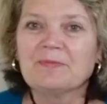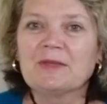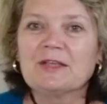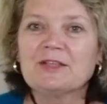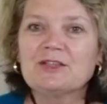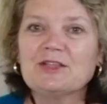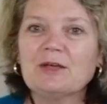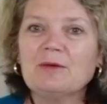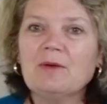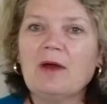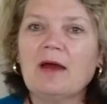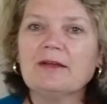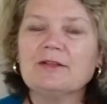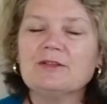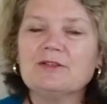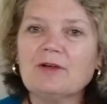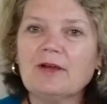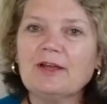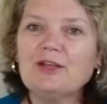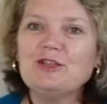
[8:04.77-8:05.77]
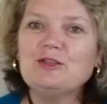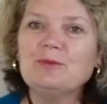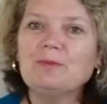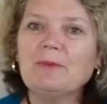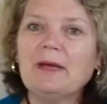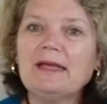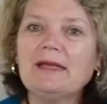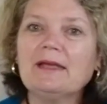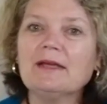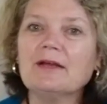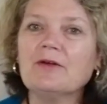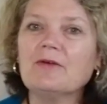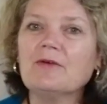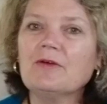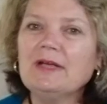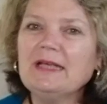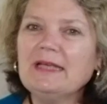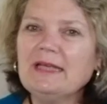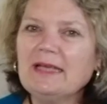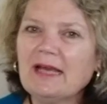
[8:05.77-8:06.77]
So I tried to make a
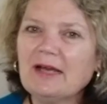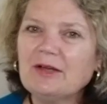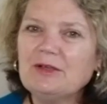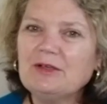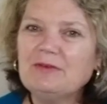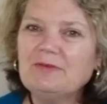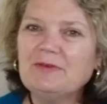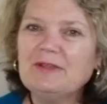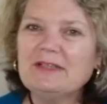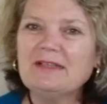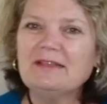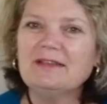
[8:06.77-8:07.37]
ring out of it.